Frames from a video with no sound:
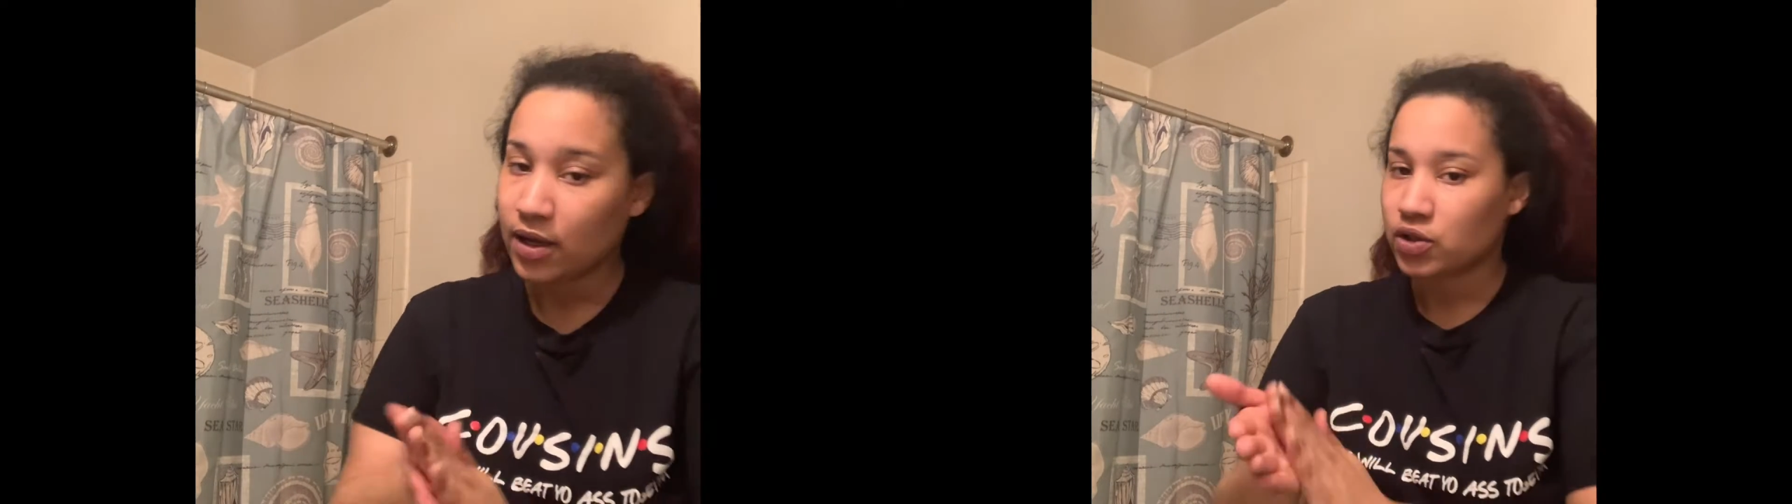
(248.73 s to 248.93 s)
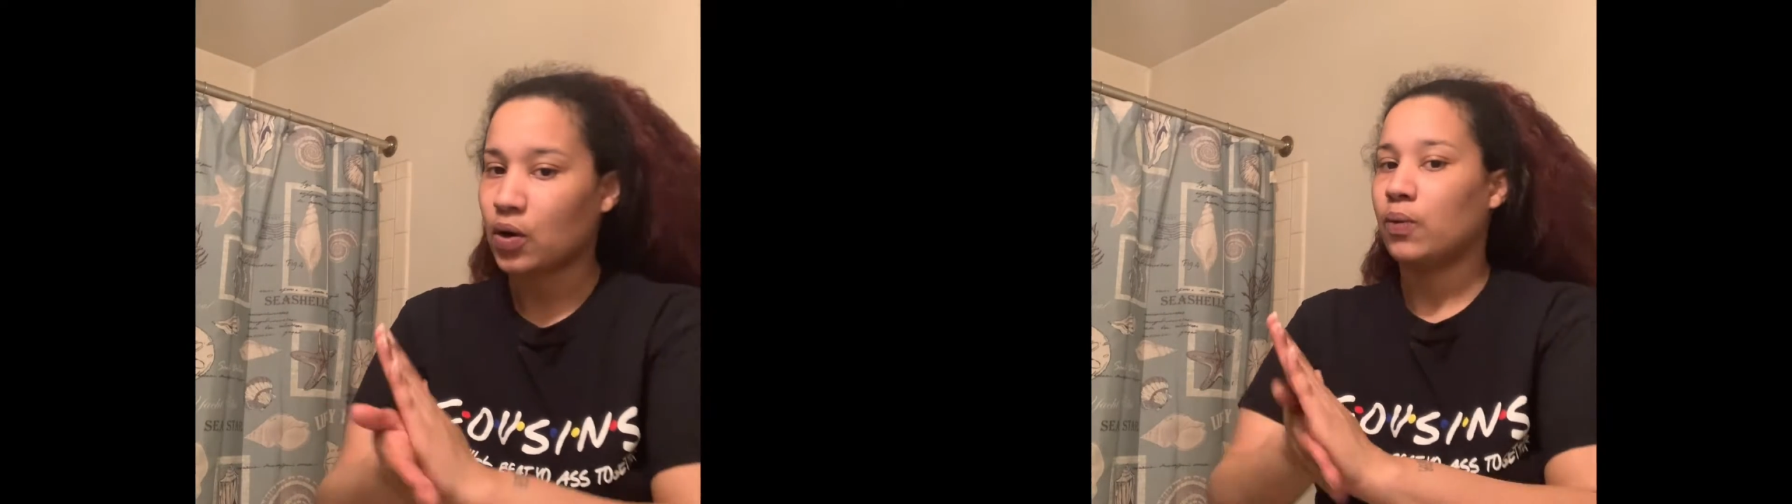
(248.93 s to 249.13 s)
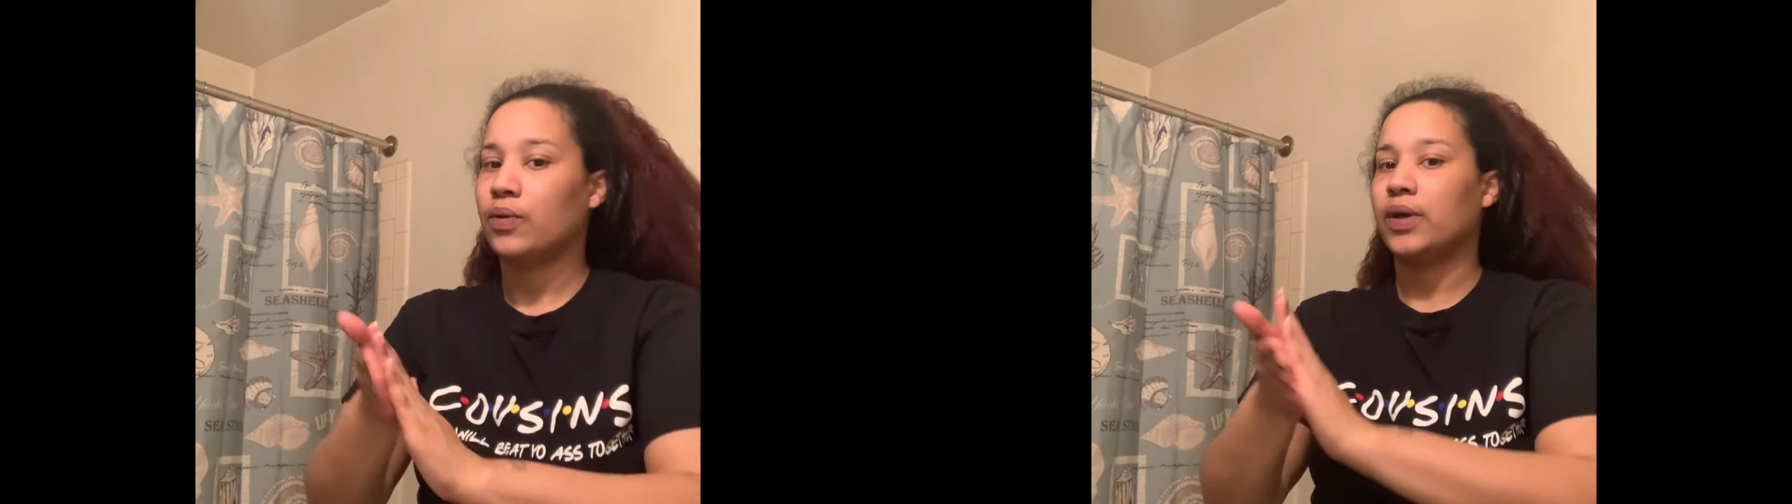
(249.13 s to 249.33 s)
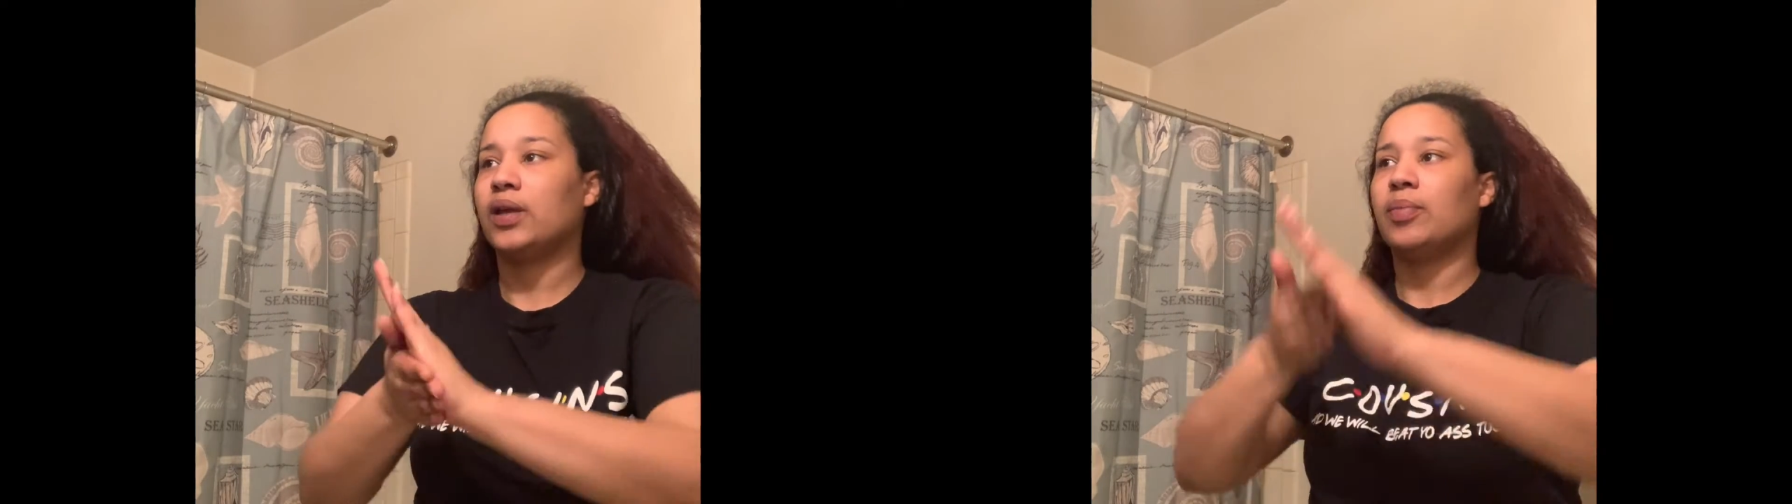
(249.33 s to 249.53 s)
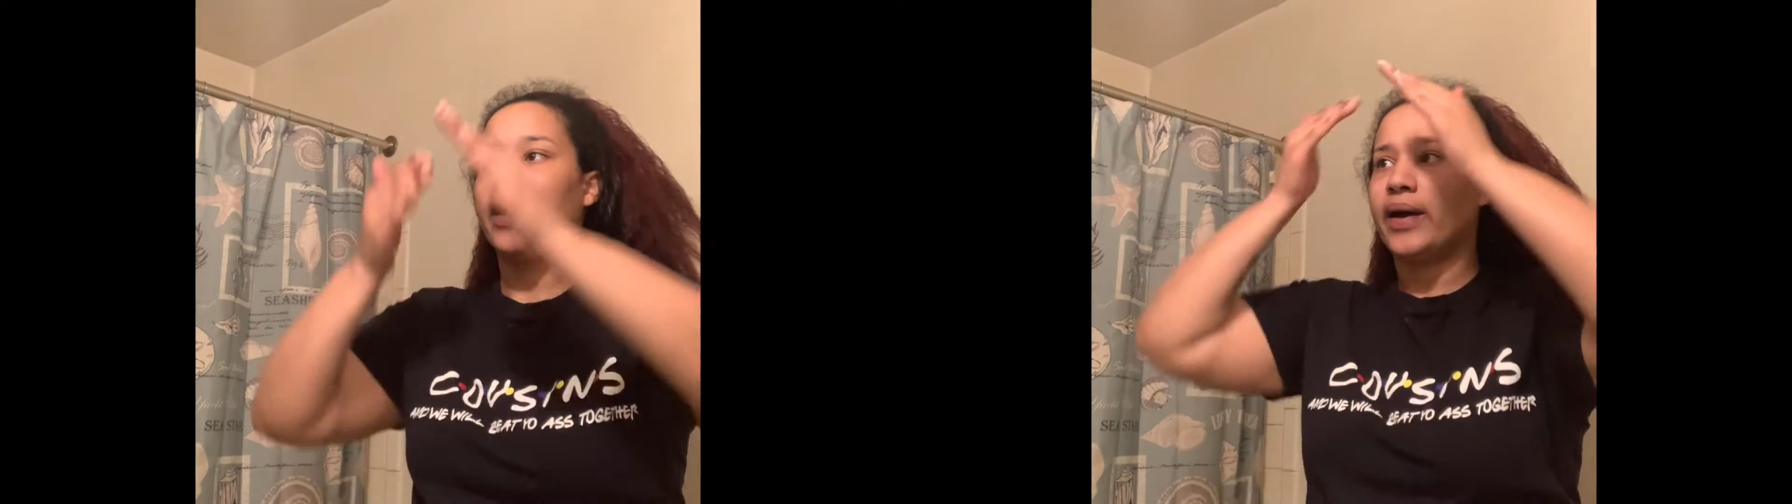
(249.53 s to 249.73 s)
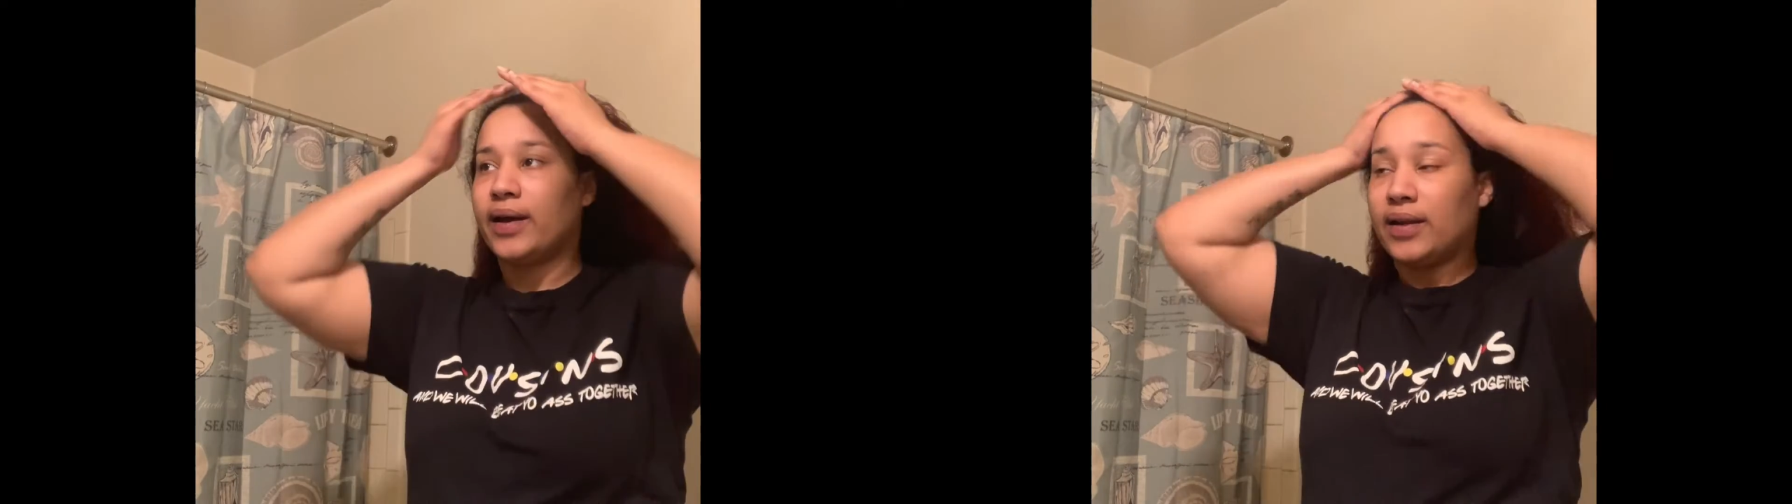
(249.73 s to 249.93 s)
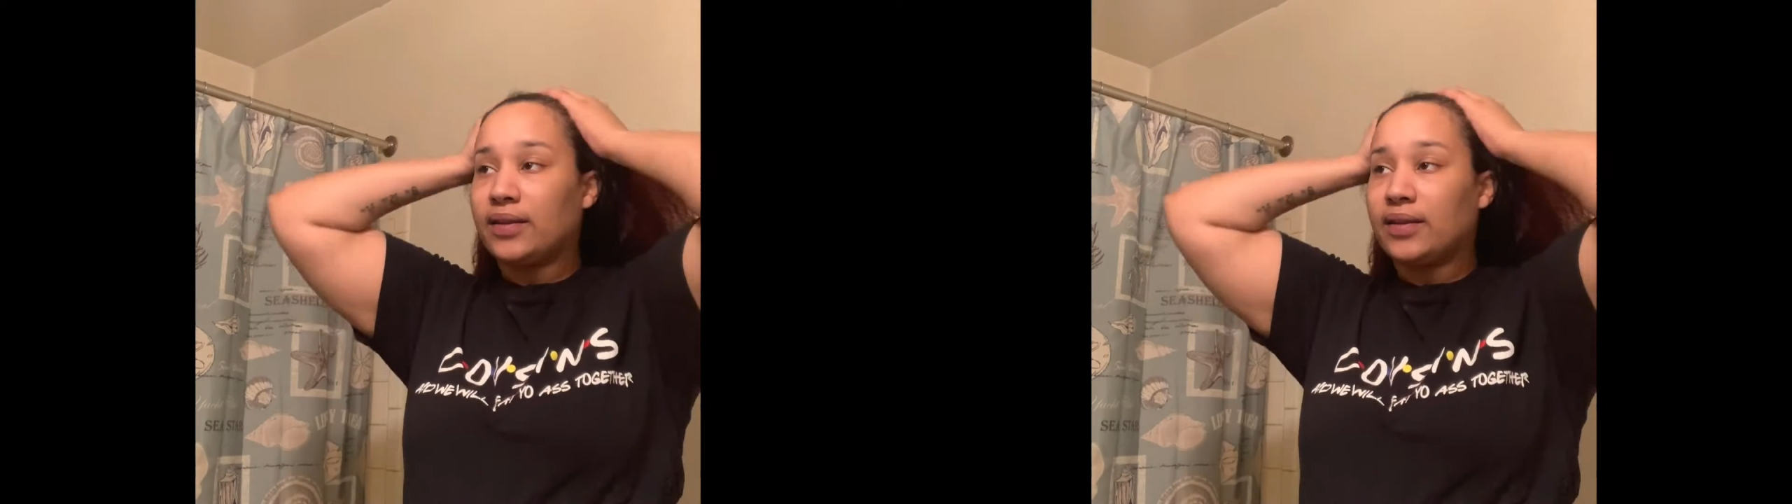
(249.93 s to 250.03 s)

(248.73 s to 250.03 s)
so I won't get behind